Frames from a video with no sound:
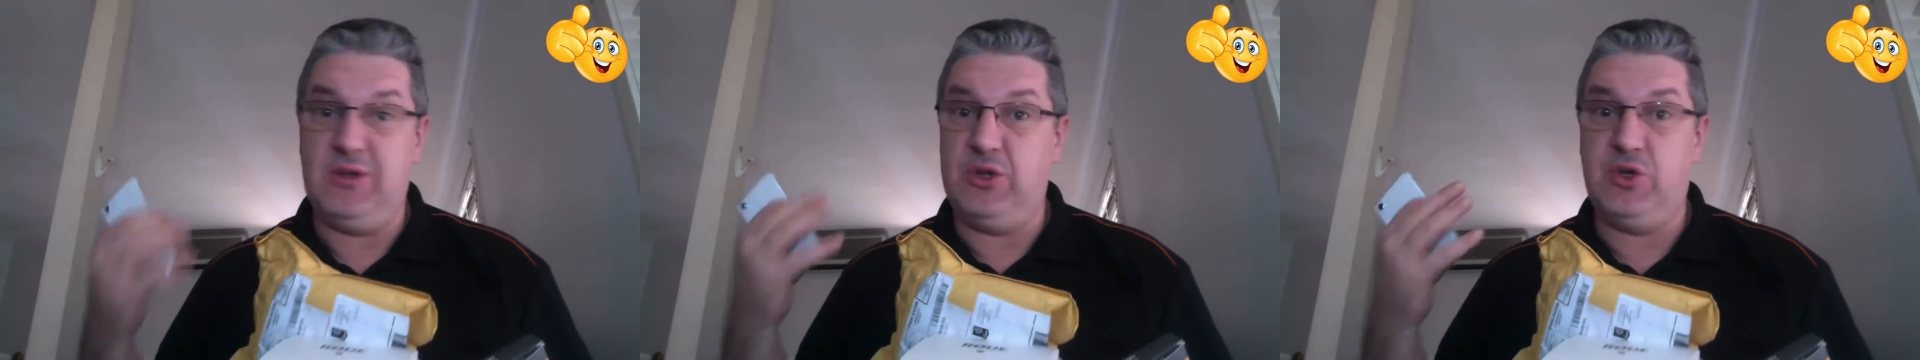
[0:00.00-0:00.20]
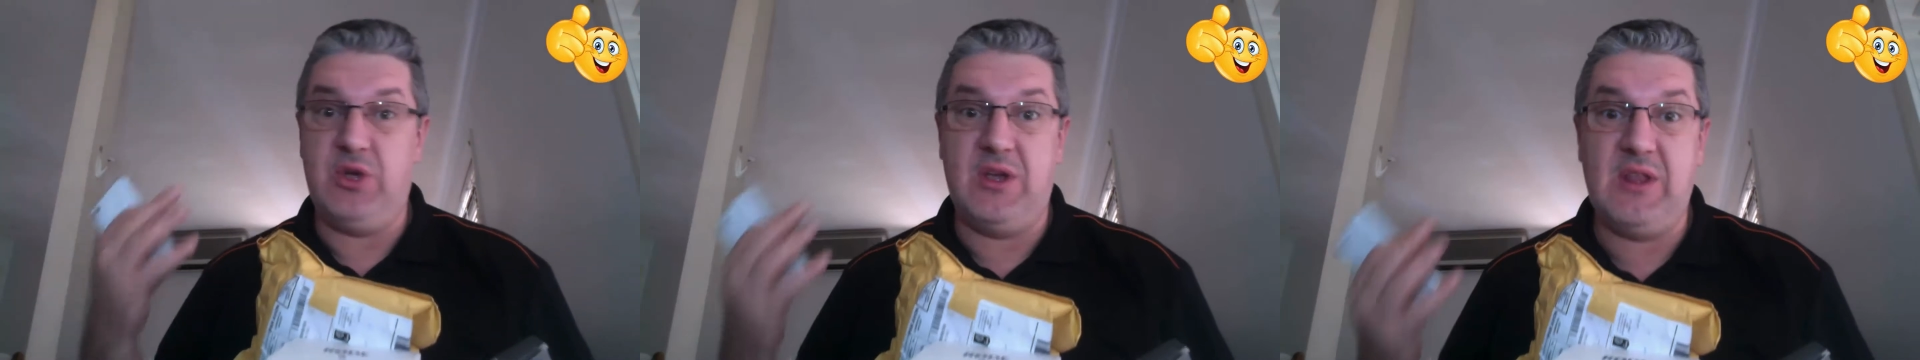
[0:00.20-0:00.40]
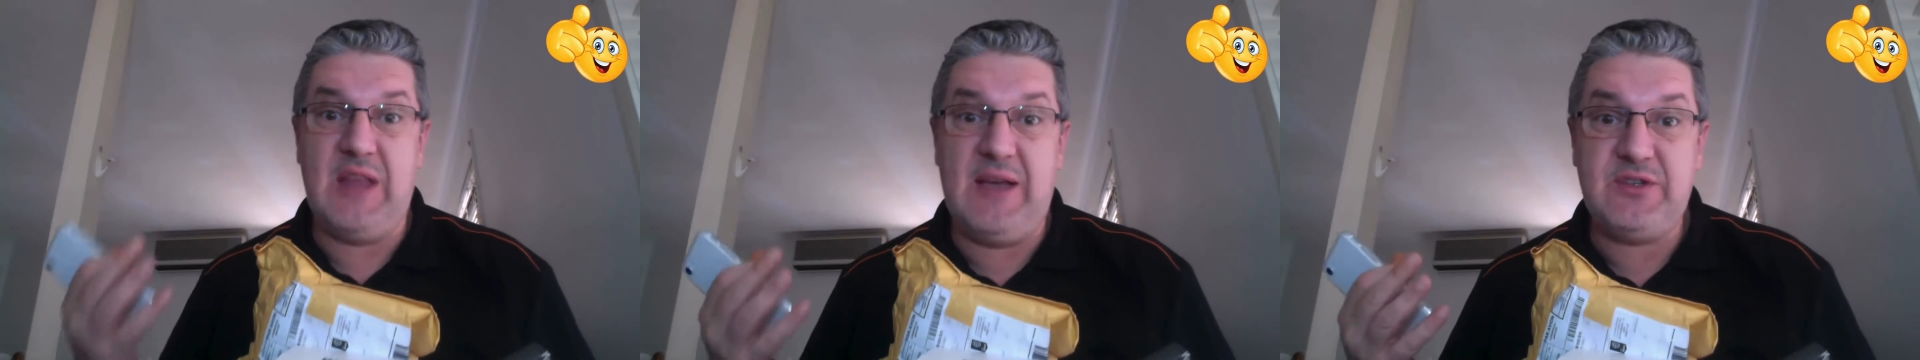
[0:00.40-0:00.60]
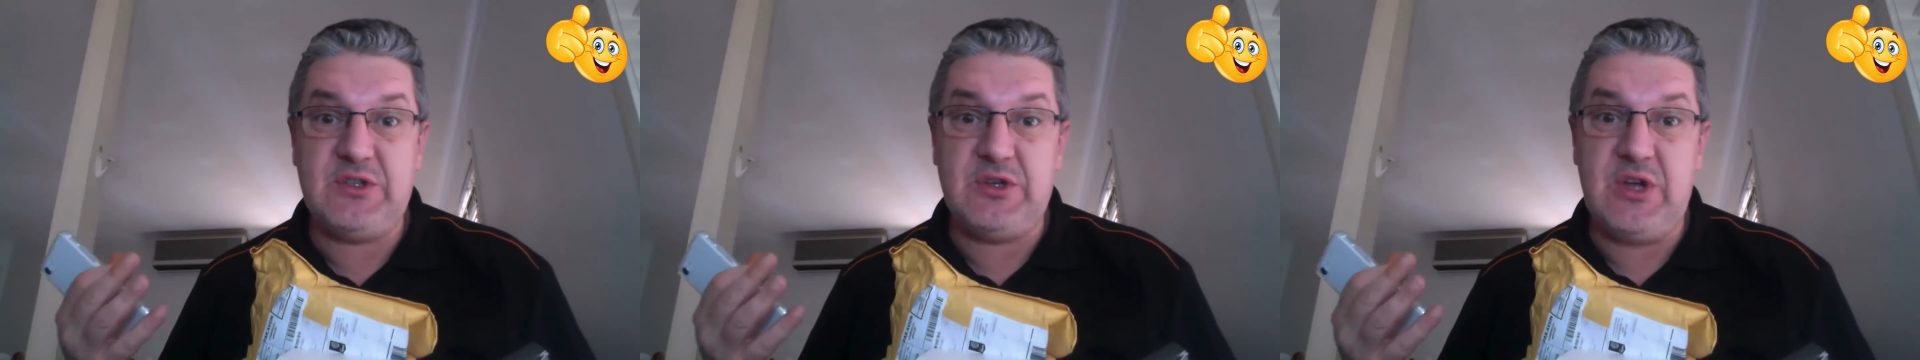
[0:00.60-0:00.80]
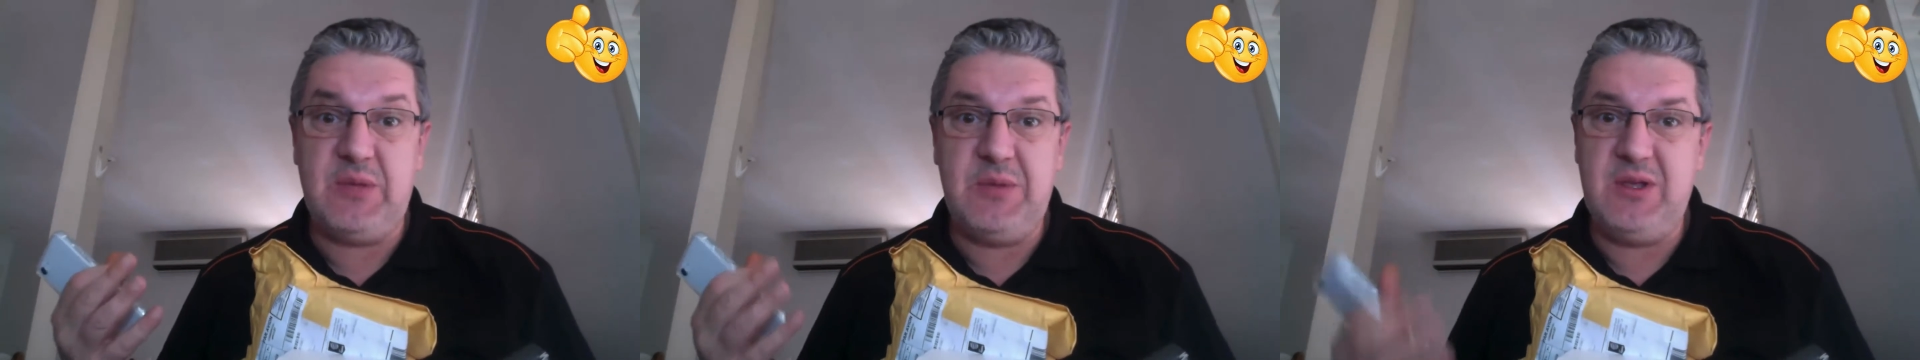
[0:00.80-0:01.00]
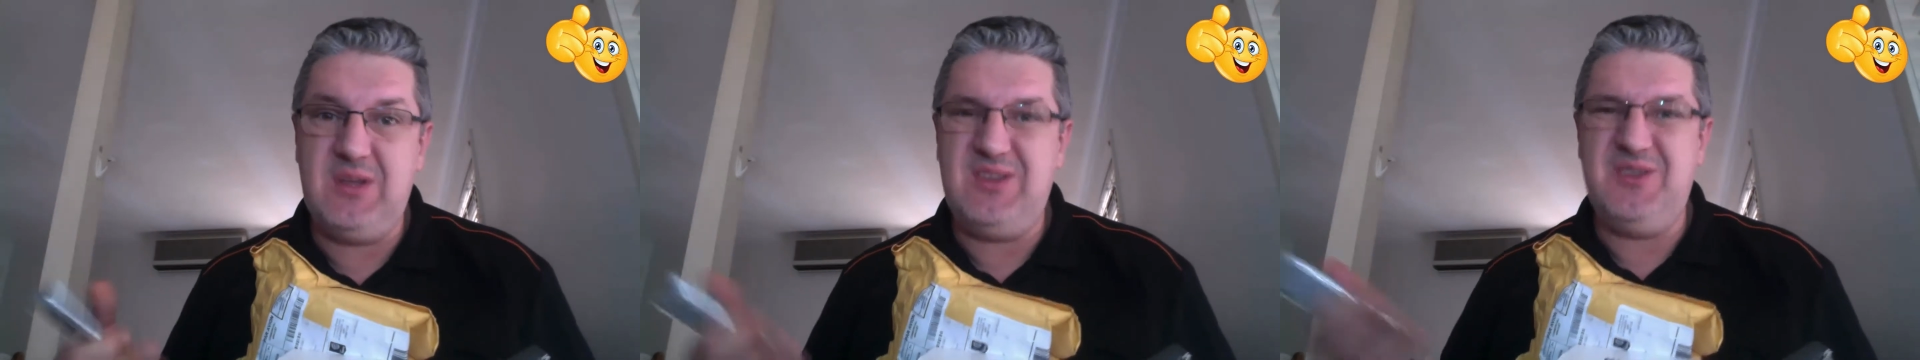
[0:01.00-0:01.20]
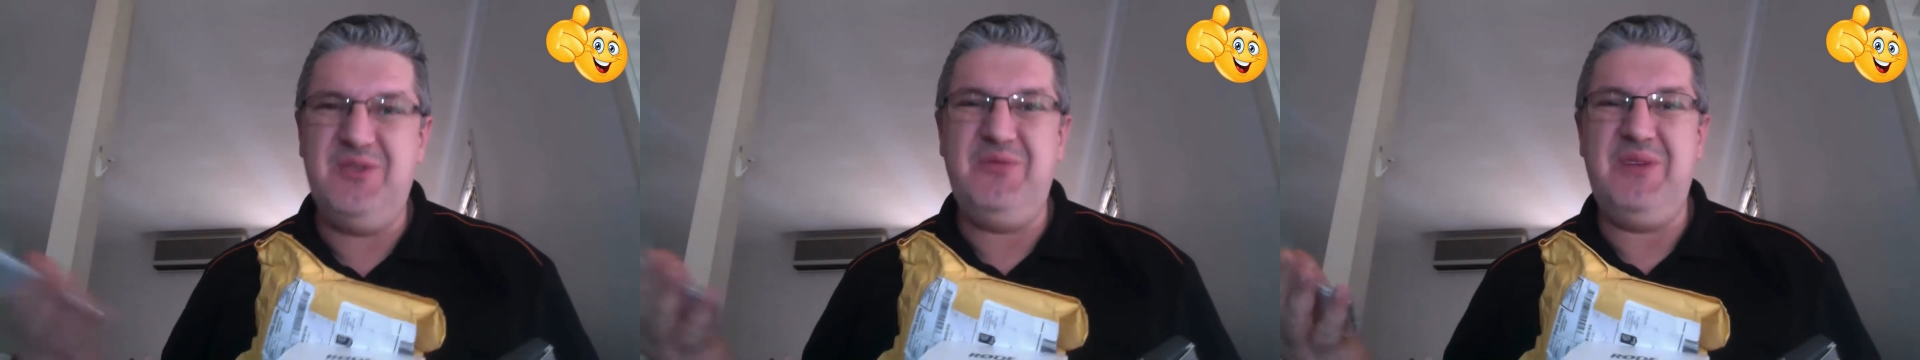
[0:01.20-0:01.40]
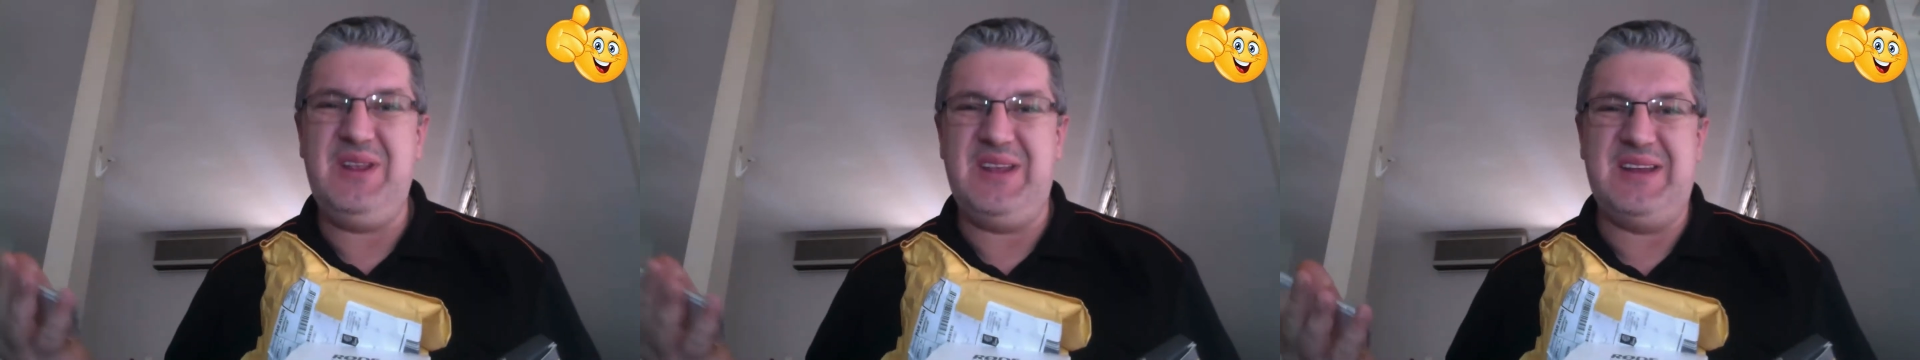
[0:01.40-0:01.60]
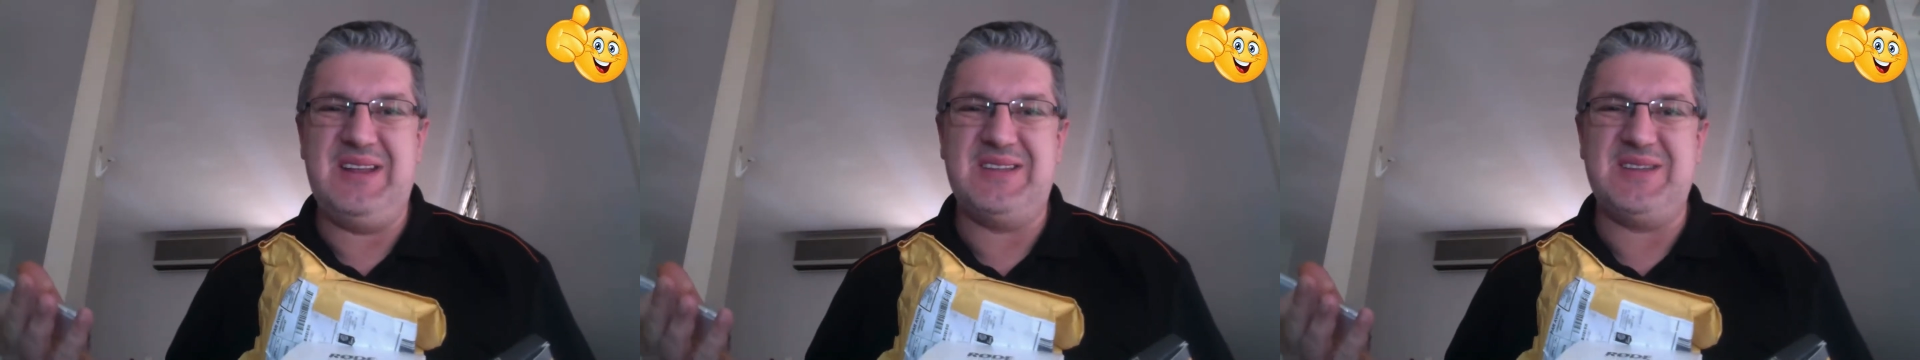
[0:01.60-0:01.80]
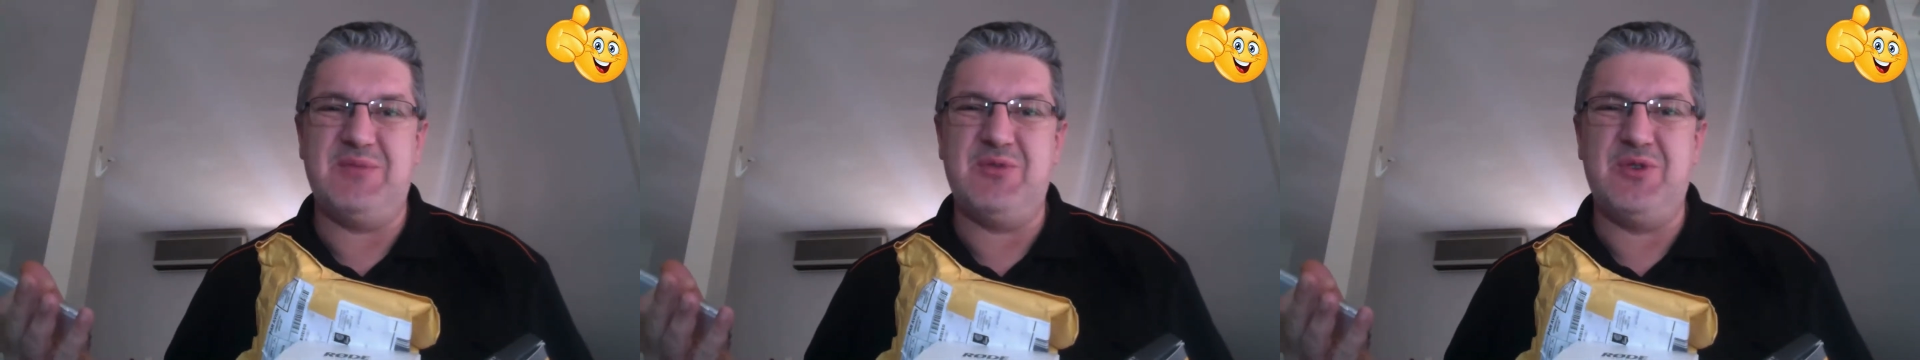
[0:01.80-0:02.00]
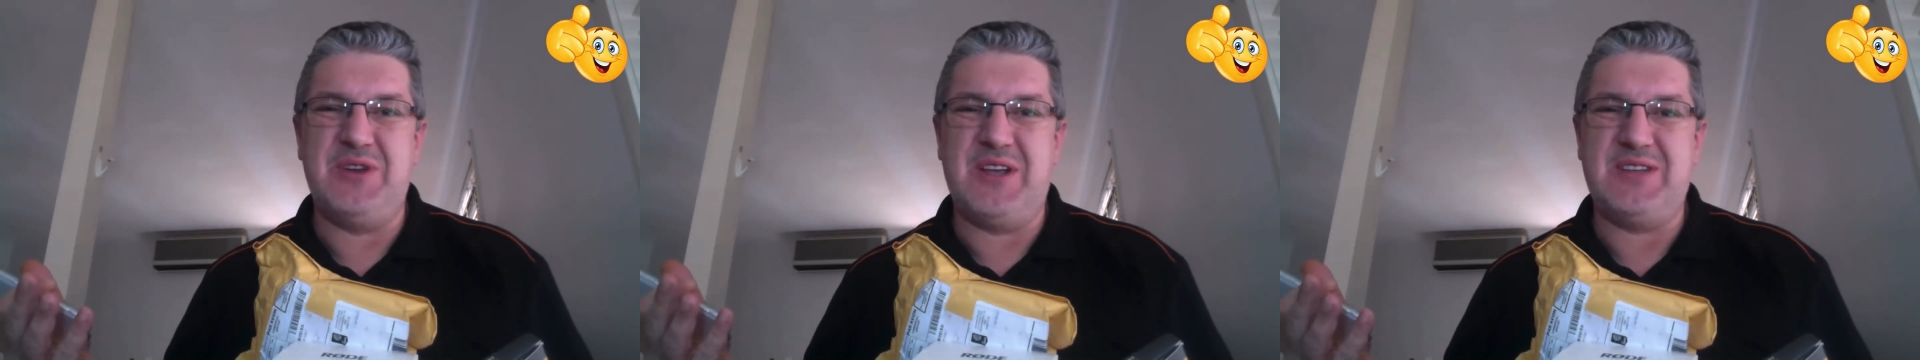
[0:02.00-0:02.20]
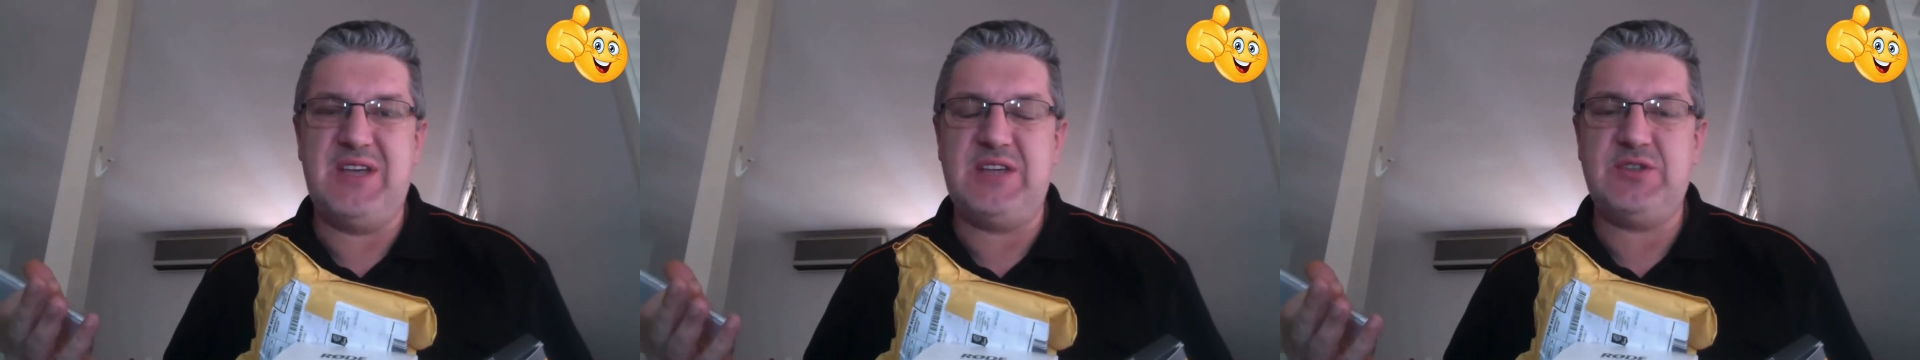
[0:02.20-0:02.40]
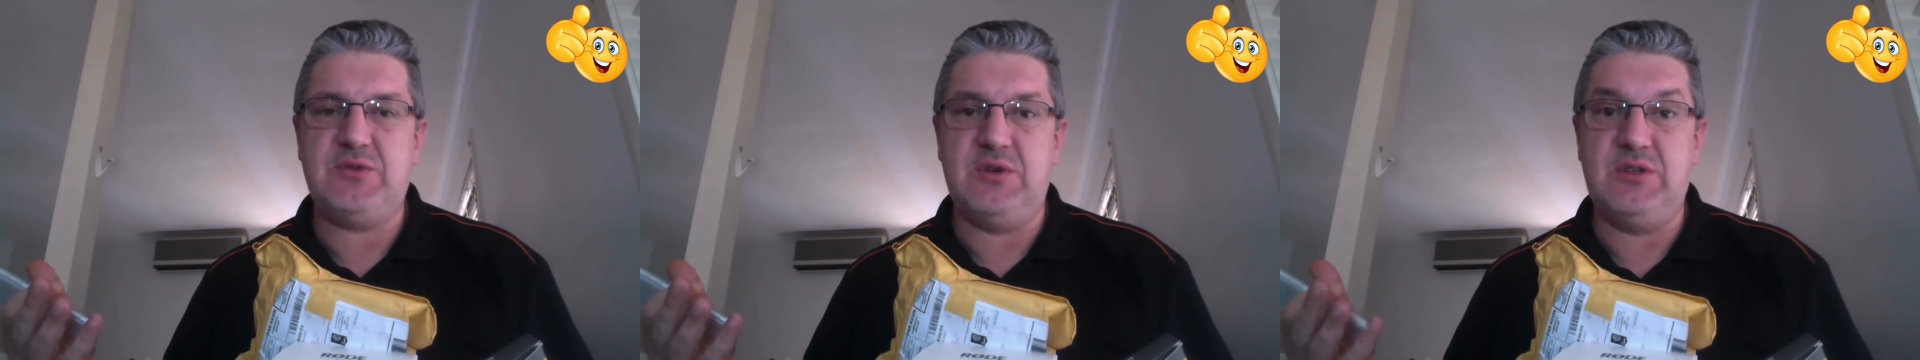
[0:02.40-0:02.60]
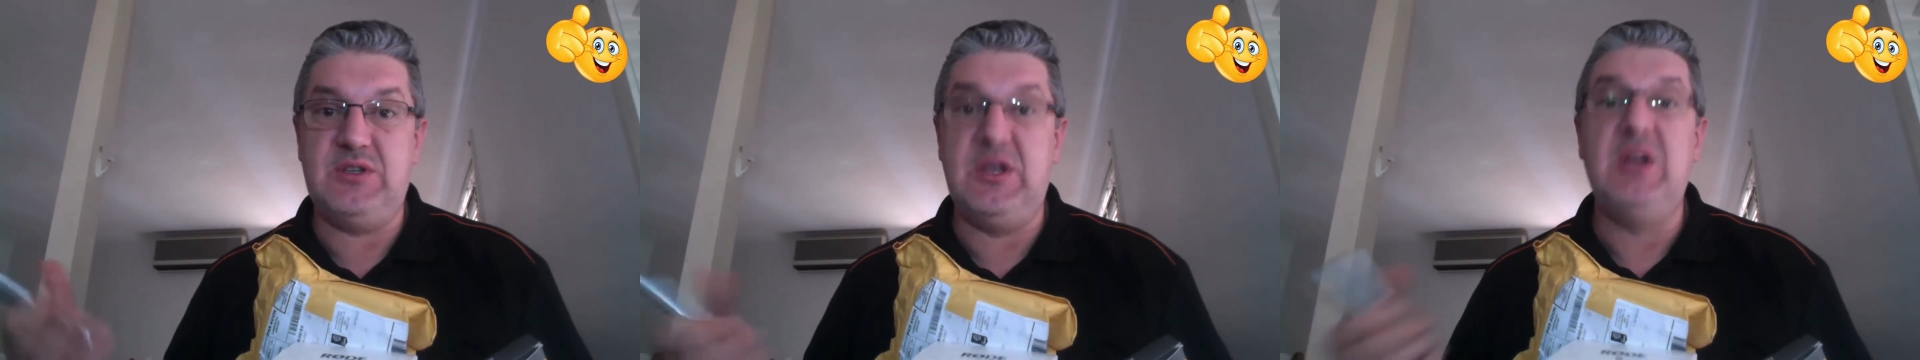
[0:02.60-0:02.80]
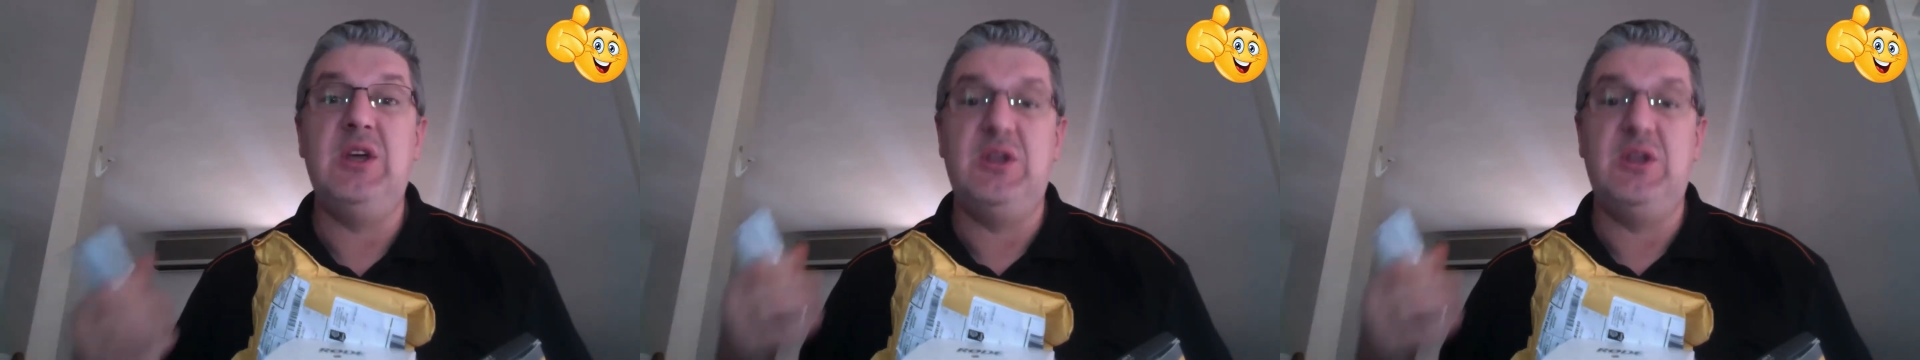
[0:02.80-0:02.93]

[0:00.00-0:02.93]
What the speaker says: Doing live streaming, you really need some good accessories